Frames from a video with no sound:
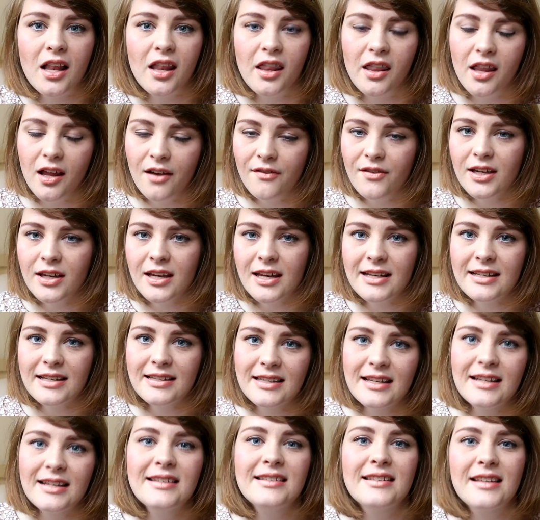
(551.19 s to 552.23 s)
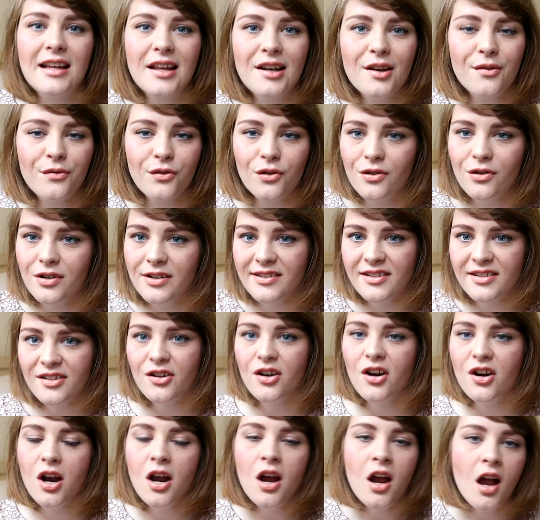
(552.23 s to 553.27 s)
loving it since then. Of course there
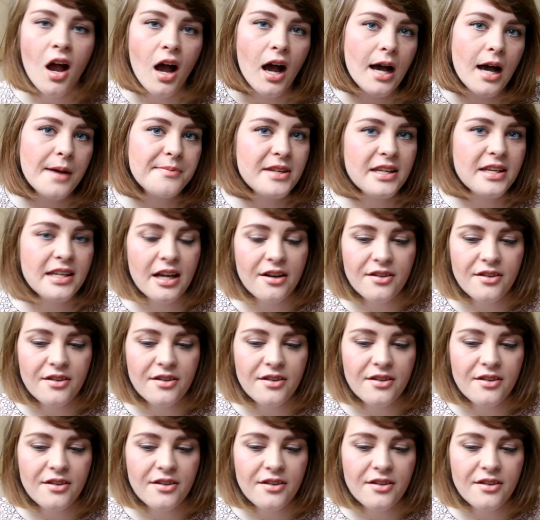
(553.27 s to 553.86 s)
are ups and